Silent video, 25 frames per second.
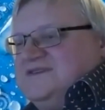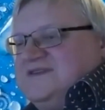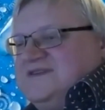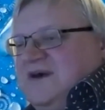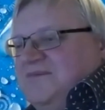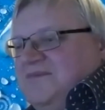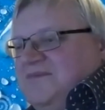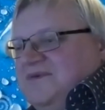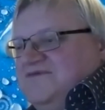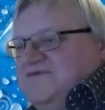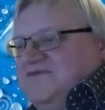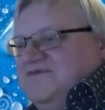
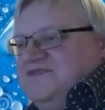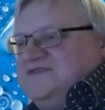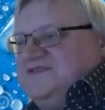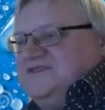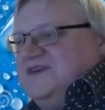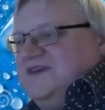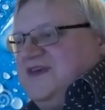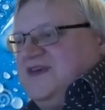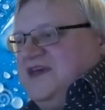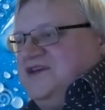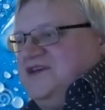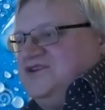Some
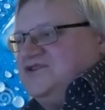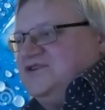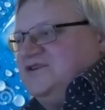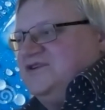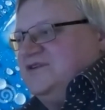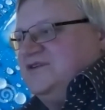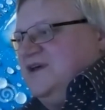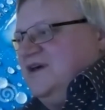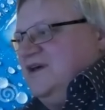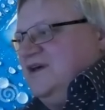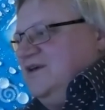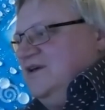
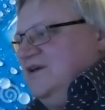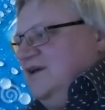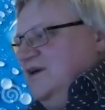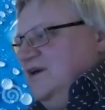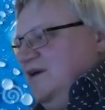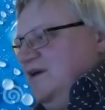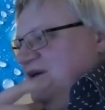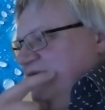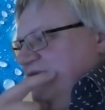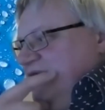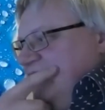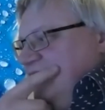investigation I
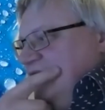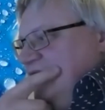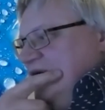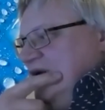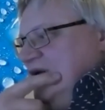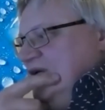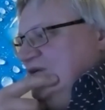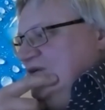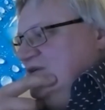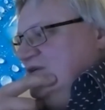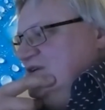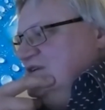
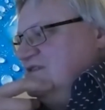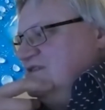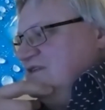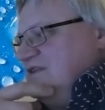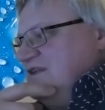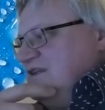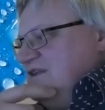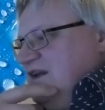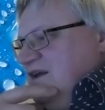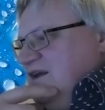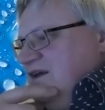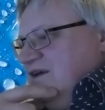
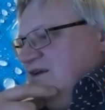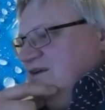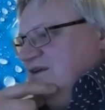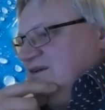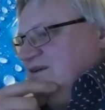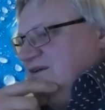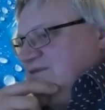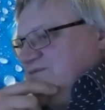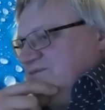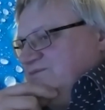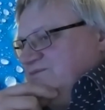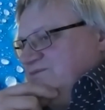recently
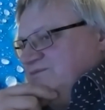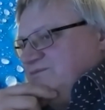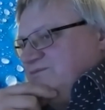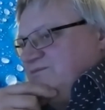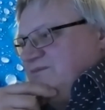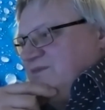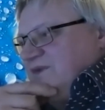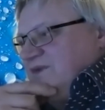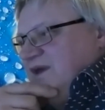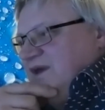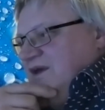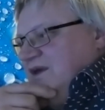
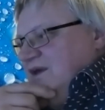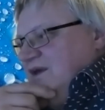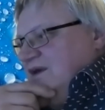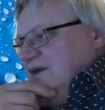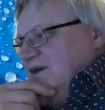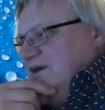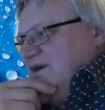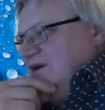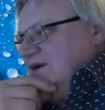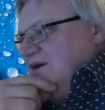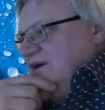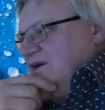
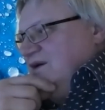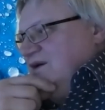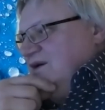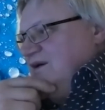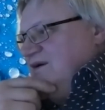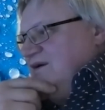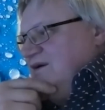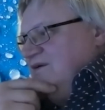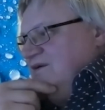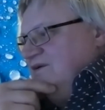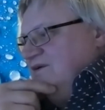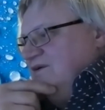
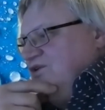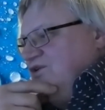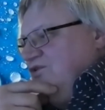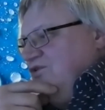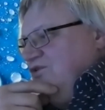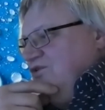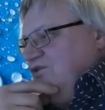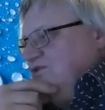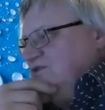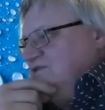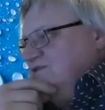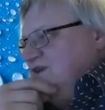
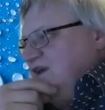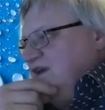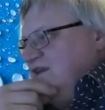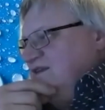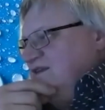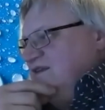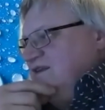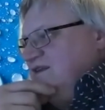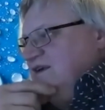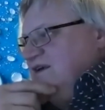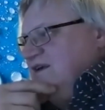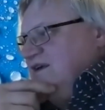heard
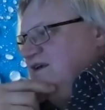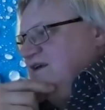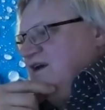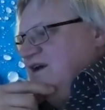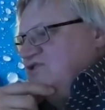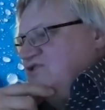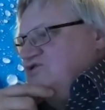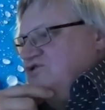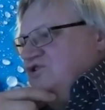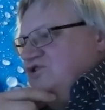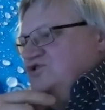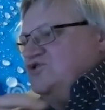that
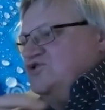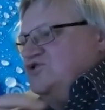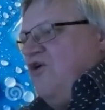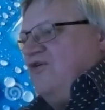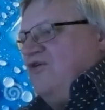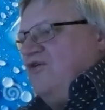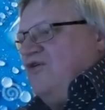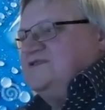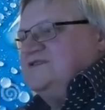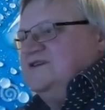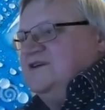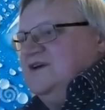actually
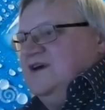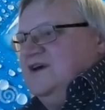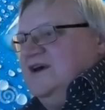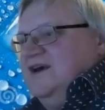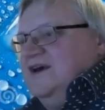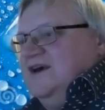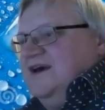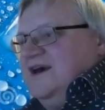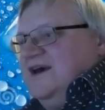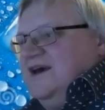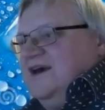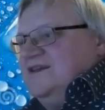talks
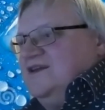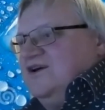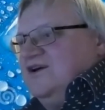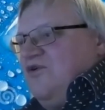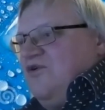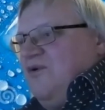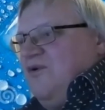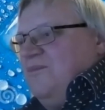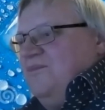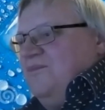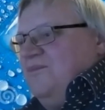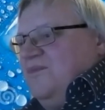at the
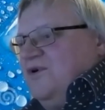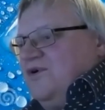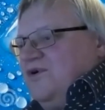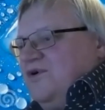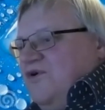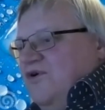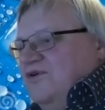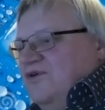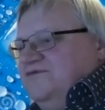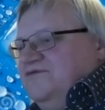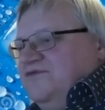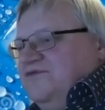
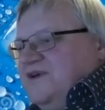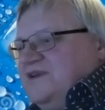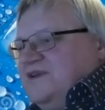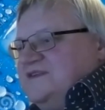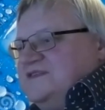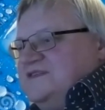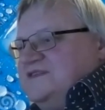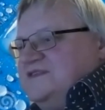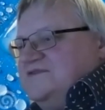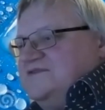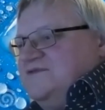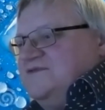
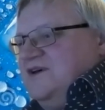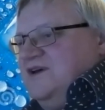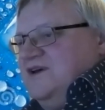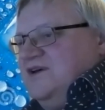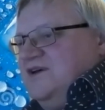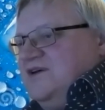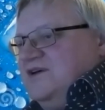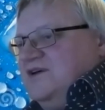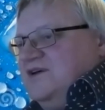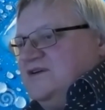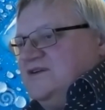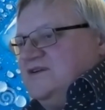conference
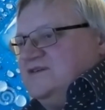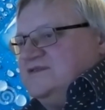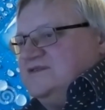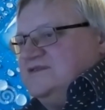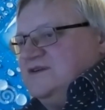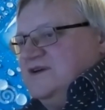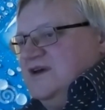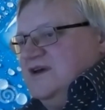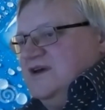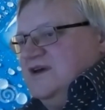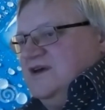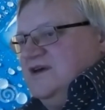we
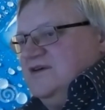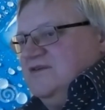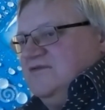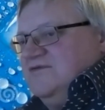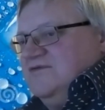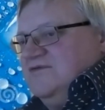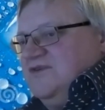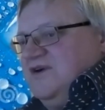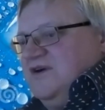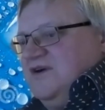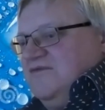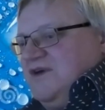
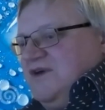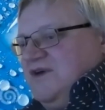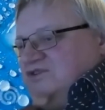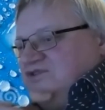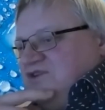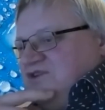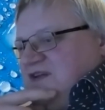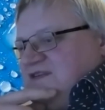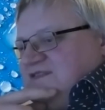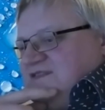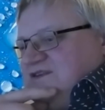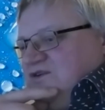
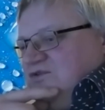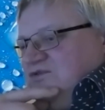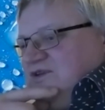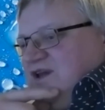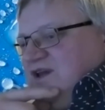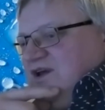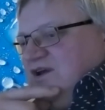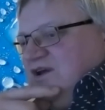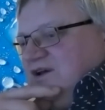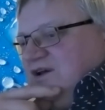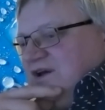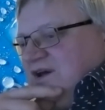just
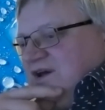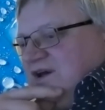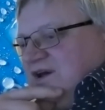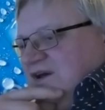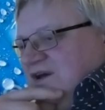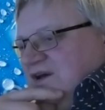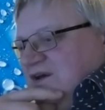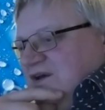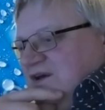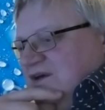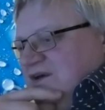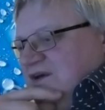only
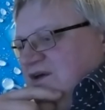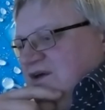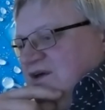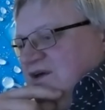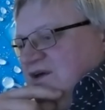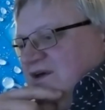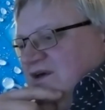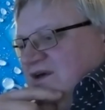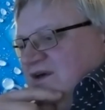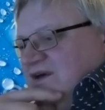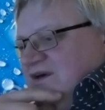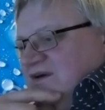
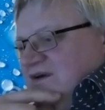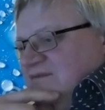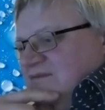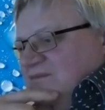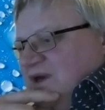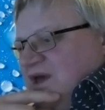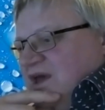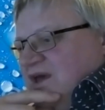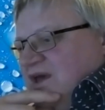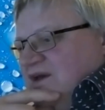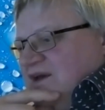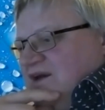
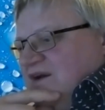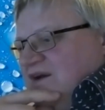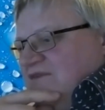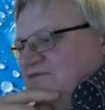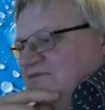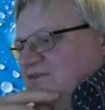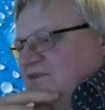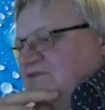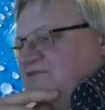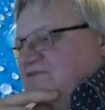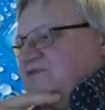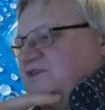make
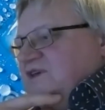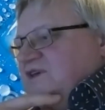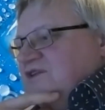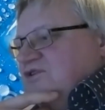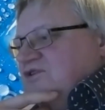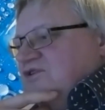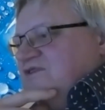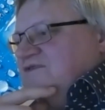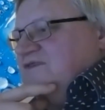15 or